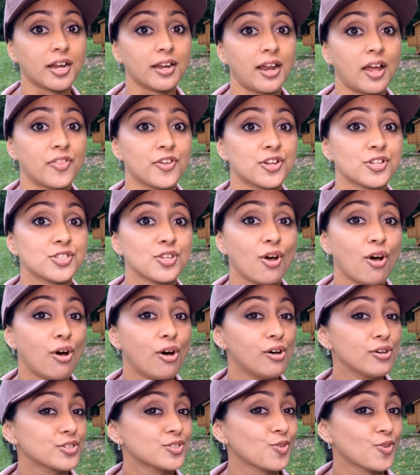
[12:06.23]
Now, there's
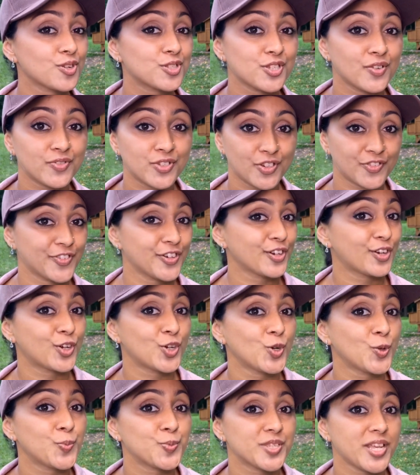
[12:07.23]
all sorts of different
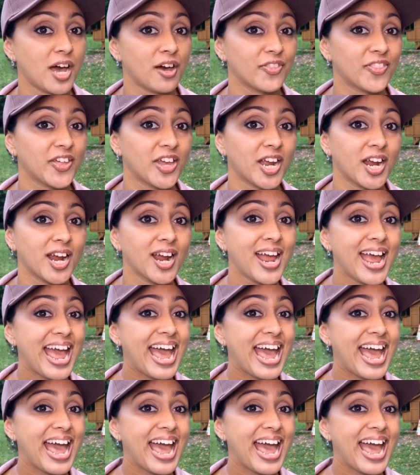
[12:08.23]
coops out there.